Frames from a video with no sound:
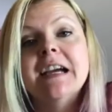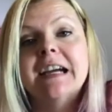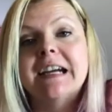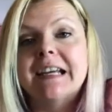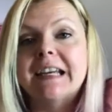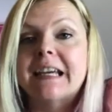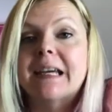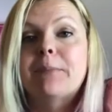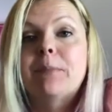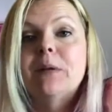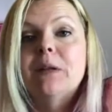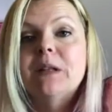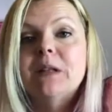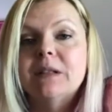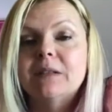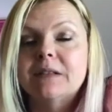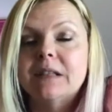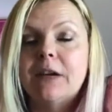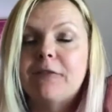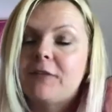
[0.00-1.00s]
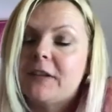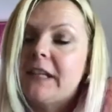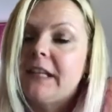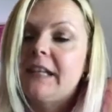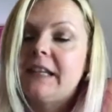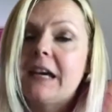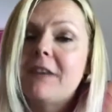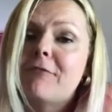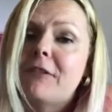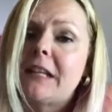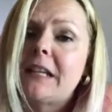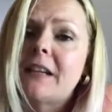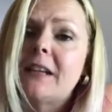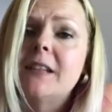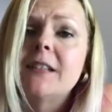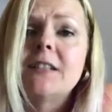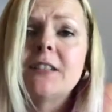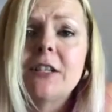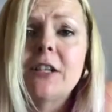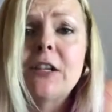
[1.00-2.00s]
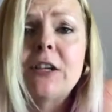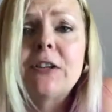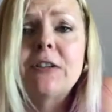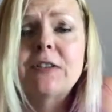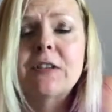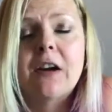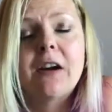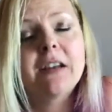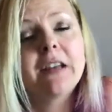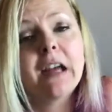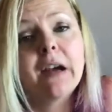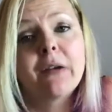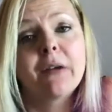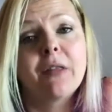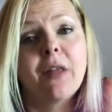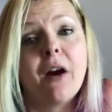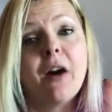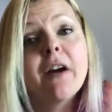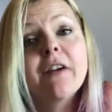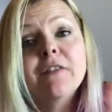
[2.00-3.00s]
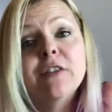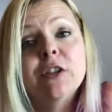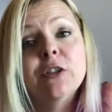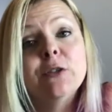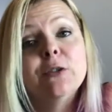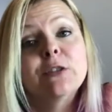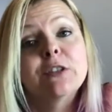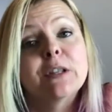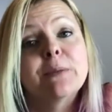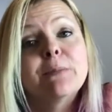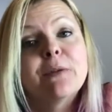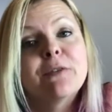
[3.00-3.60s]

clickable, lovely, they're really nice to use. I know that I've used them